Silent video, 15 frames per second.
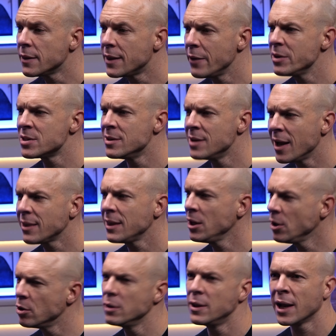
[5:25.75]
There is
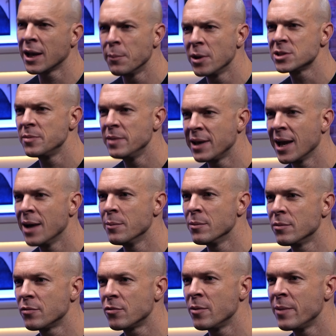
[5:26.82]
nothing good that can possibly
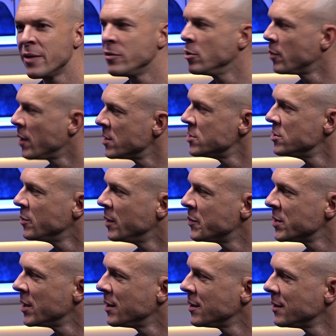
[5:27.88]
come from having your price on your
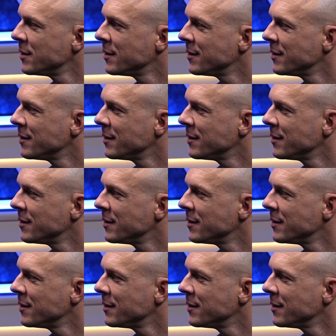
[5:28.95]
website.